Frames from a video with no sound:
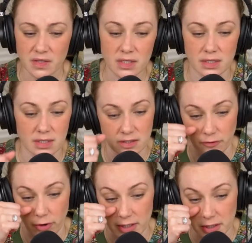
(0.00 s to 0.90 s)
this list
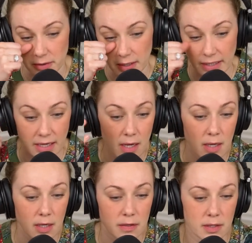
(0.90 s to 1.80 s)
of criteria. Like
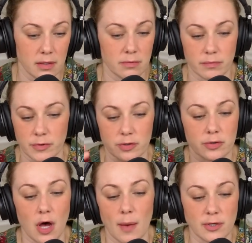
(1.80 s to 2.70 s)
their
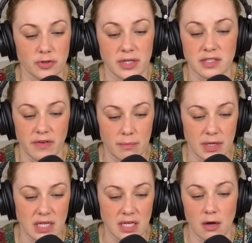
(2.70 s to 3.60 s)
common traits of
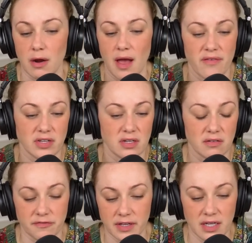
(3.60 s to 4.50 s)
NPD are having an
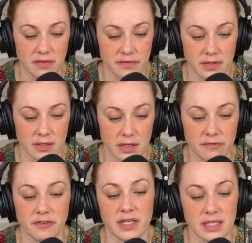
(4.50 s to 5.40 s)

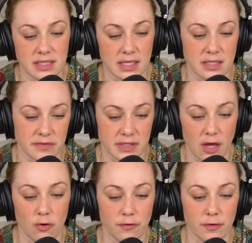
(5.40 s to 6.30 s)
inflated sense of
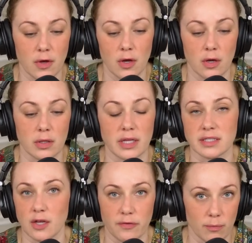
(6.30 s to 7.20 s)
self, like
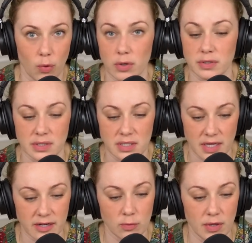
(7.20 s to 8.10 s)
self-importance,
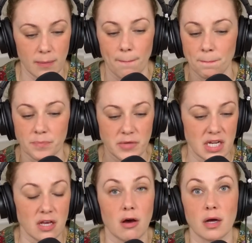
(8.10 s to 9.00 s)
entitlement,
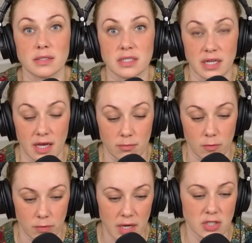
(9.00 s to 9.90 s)
needing constant
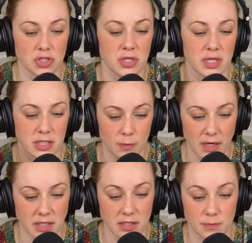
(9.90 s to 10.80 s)
admiration,
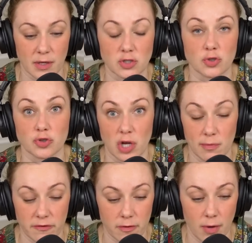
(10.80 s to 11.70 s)
expecting special
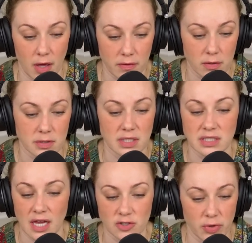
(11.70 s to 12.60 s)
treatment from others,
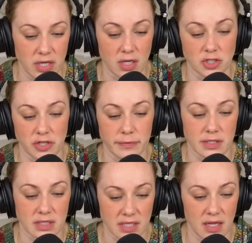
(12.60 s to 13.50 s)
exaggerating
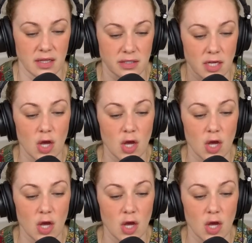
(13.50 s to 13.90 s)
achievements and talents,